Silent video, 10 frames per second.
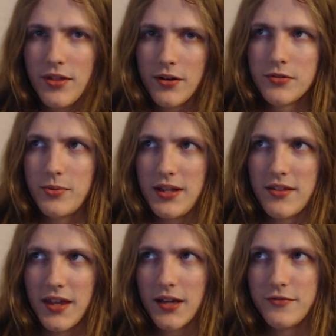though we
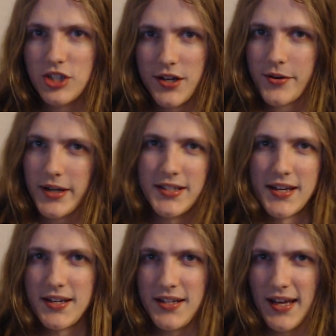think of gender
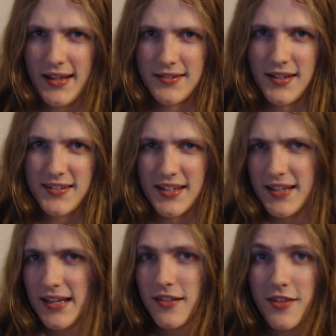identity as this
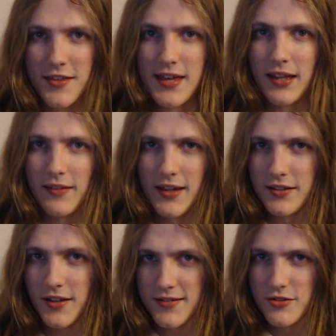innate thing that
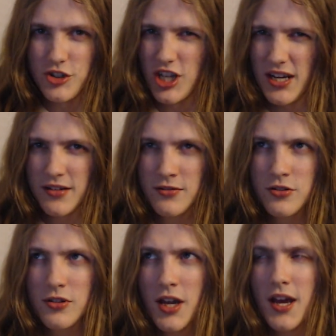doesn't
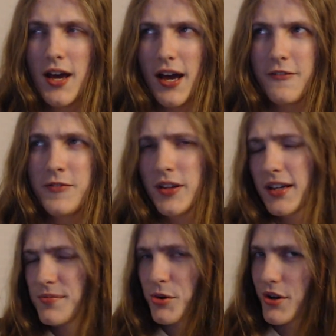change, I feel like
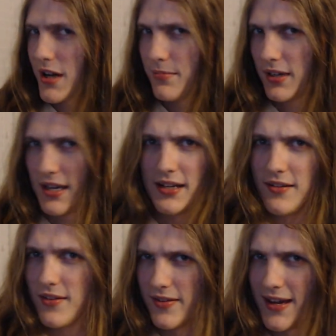it's more complicated
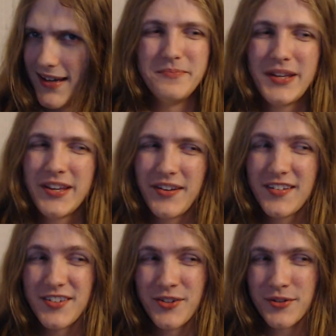than that, because
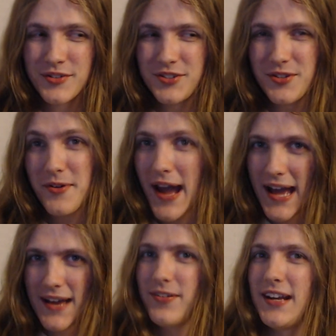in order to have an